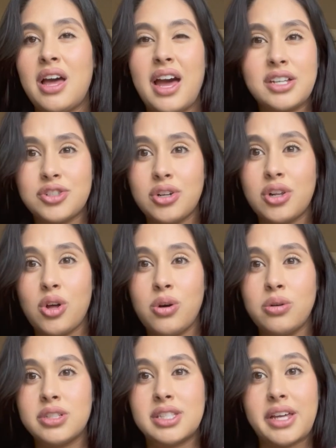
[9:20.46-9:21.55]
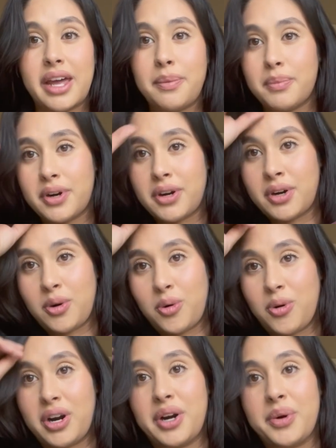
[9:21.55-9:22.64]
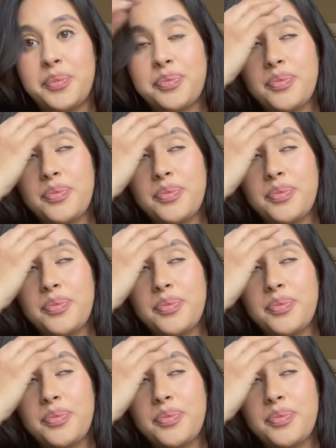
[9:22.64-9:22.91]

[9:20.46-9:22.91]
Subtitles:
extra clothes, a diaper, or